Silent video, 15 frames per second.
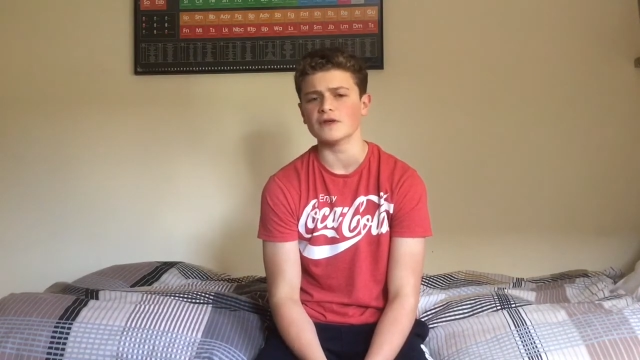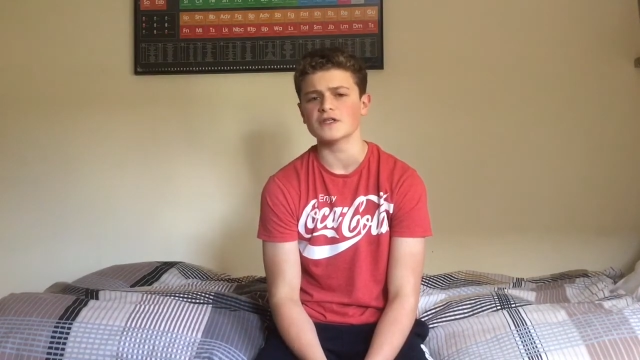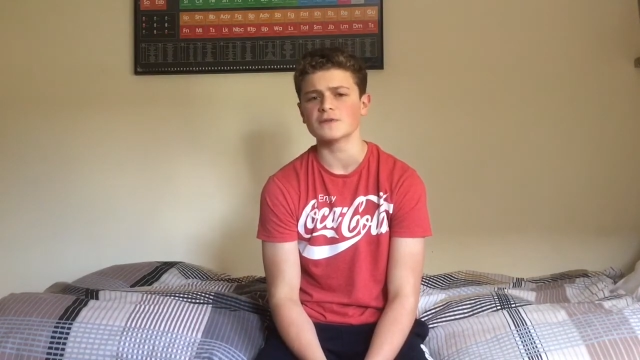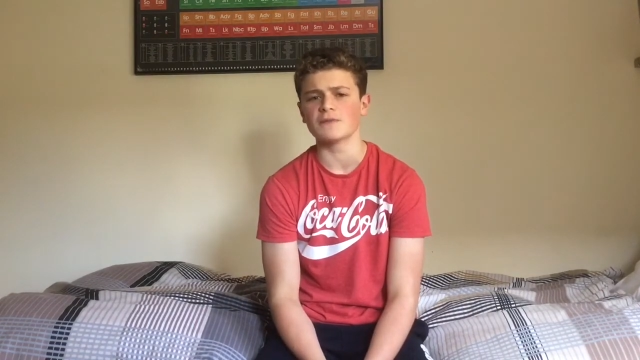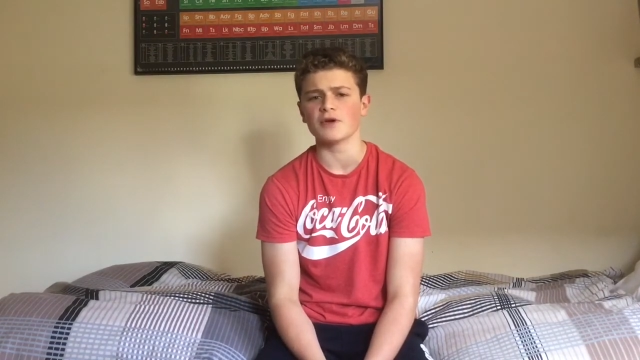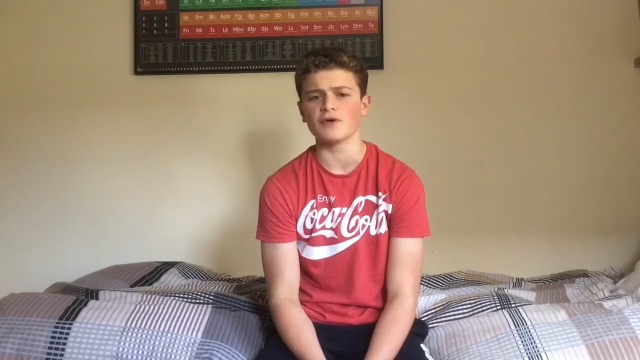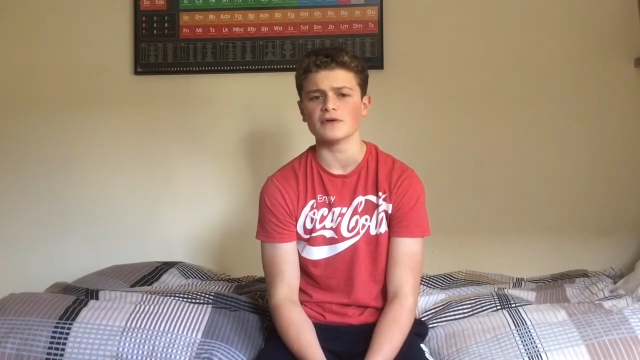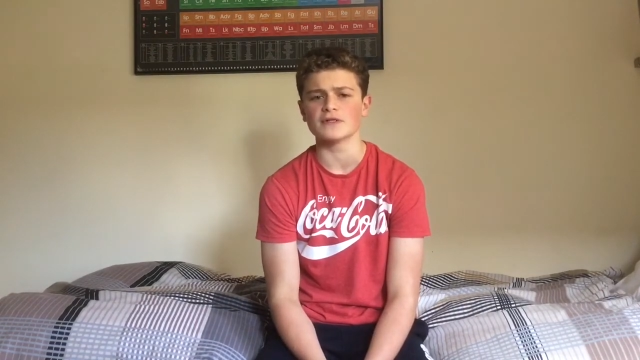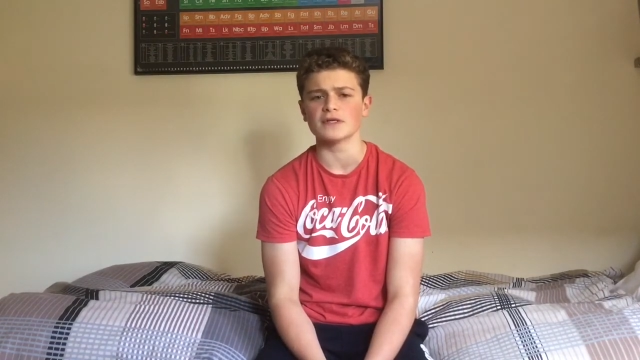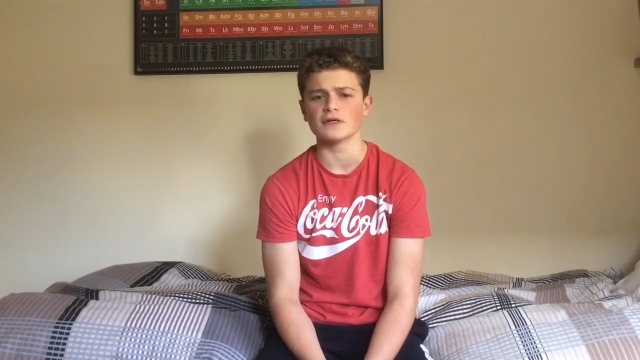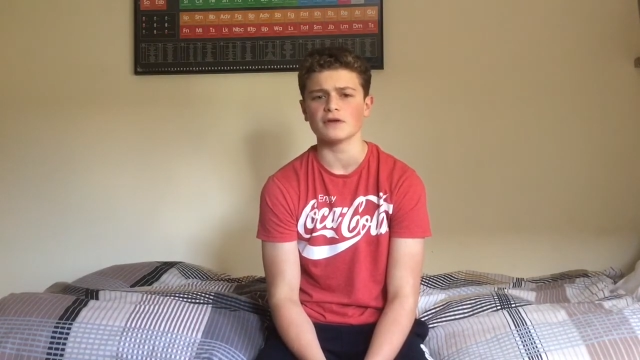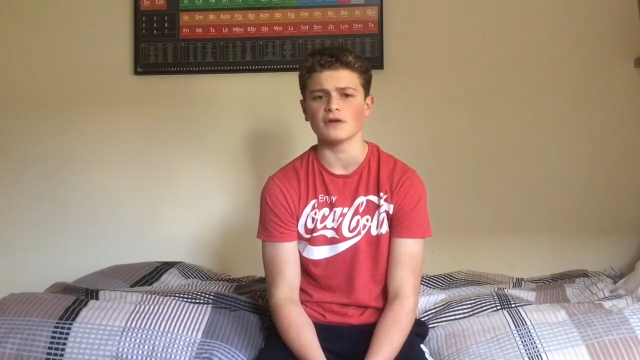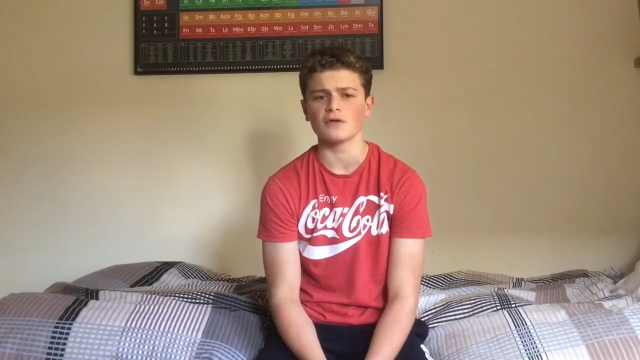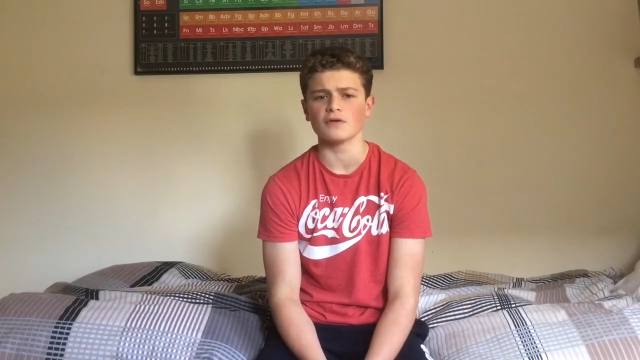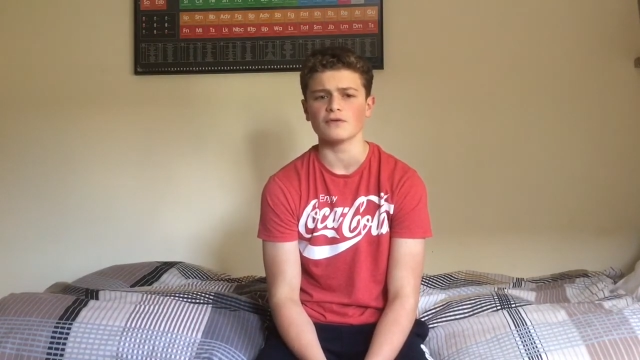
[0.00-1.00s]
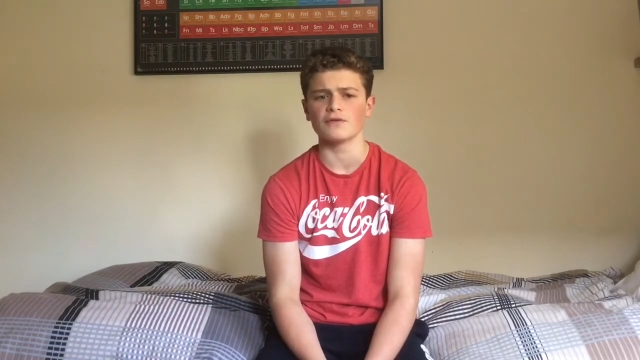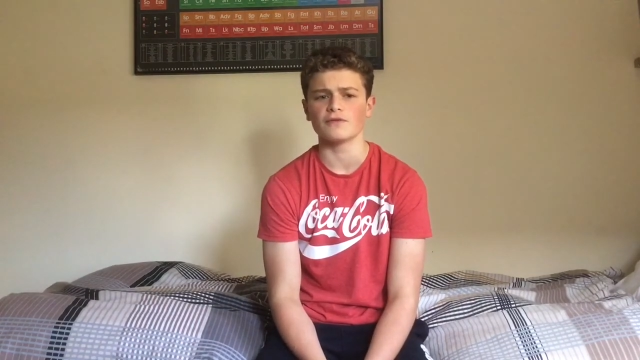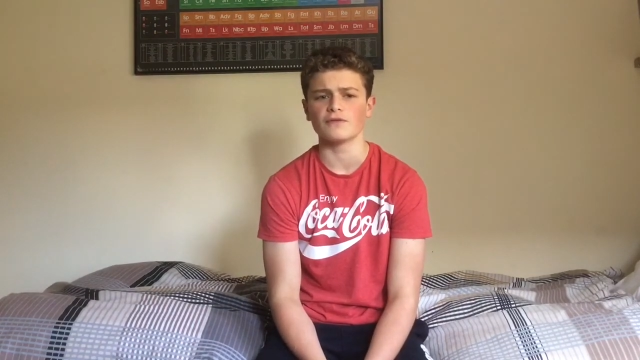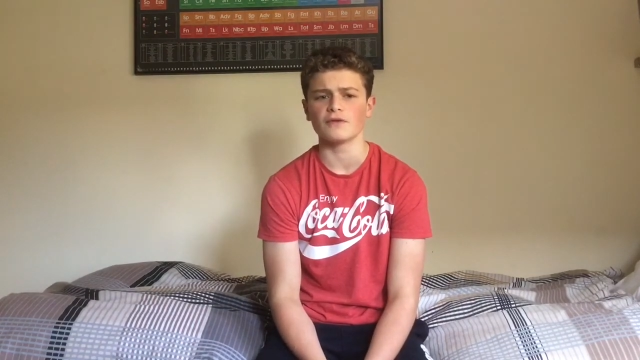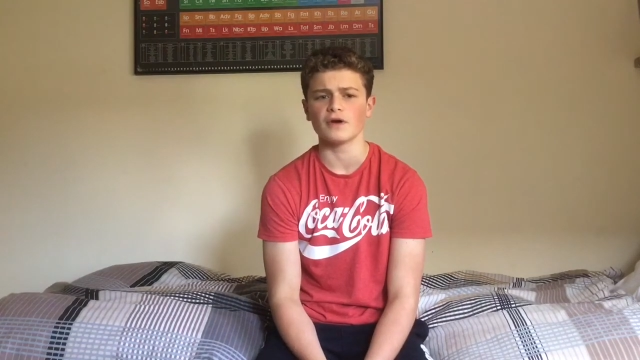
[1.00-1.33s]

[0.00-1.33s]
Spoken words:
experience and a lot of